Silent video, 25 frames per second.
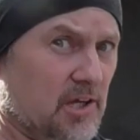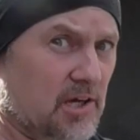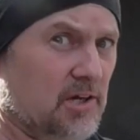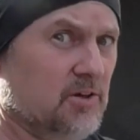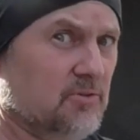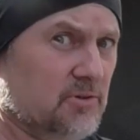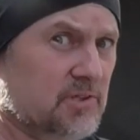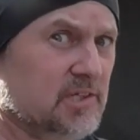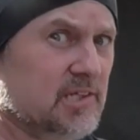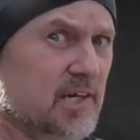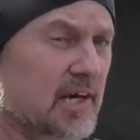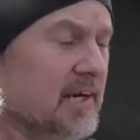that
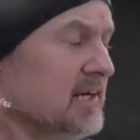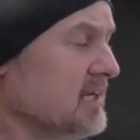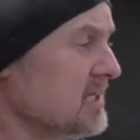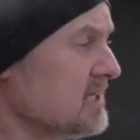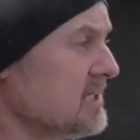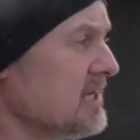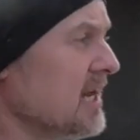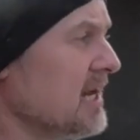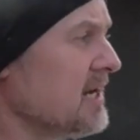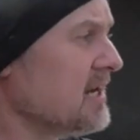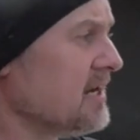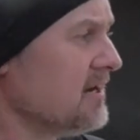you'll see in a
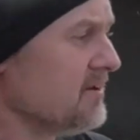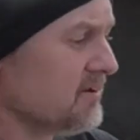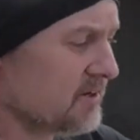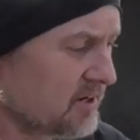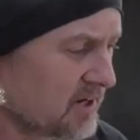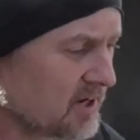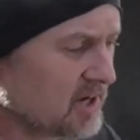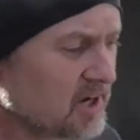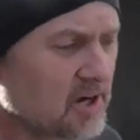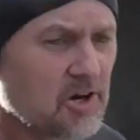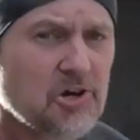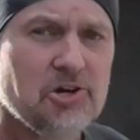second,
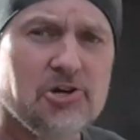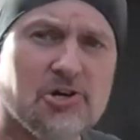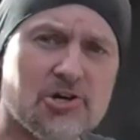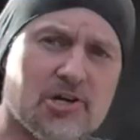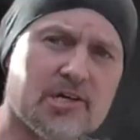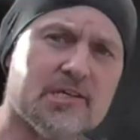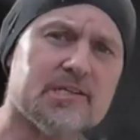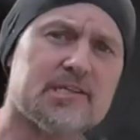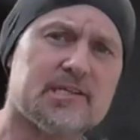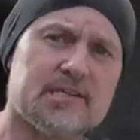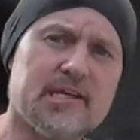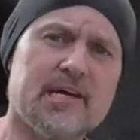you
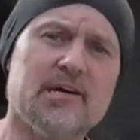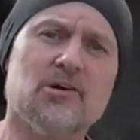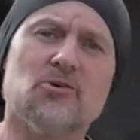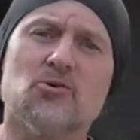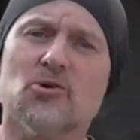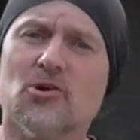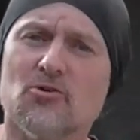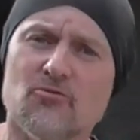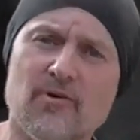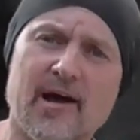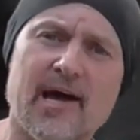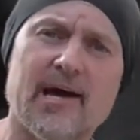can see
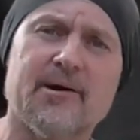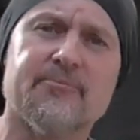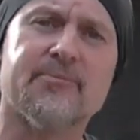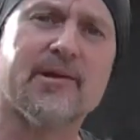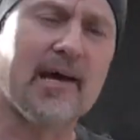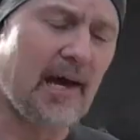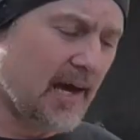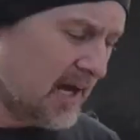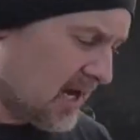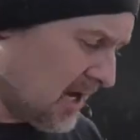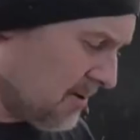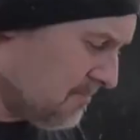all around it.